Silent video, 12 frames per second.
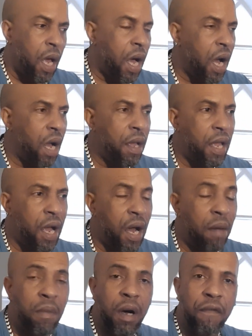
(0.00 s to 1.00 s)
I
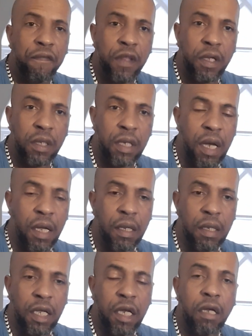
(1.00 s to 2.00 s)
am of the
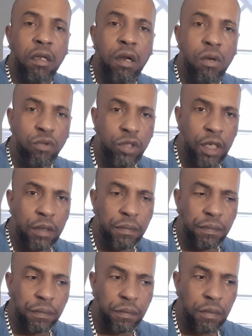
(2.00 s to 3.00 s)
conclusion
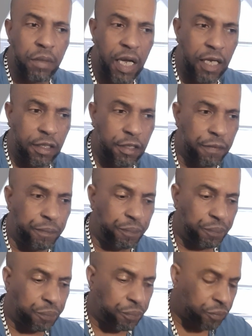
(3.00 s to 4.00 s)
that
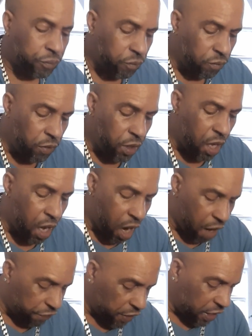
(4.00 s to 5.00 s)

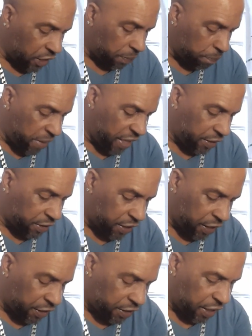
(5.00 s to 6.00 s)
after this big
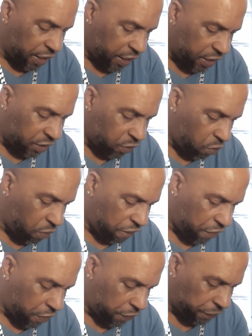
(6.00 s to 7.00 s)
C thing is
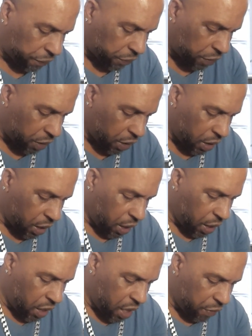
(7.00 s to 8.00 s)
over,
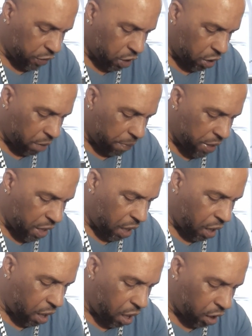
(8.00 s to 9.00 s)
there is going to be a
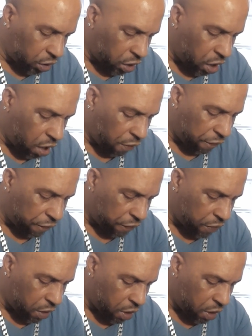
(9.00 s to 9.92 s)
lot of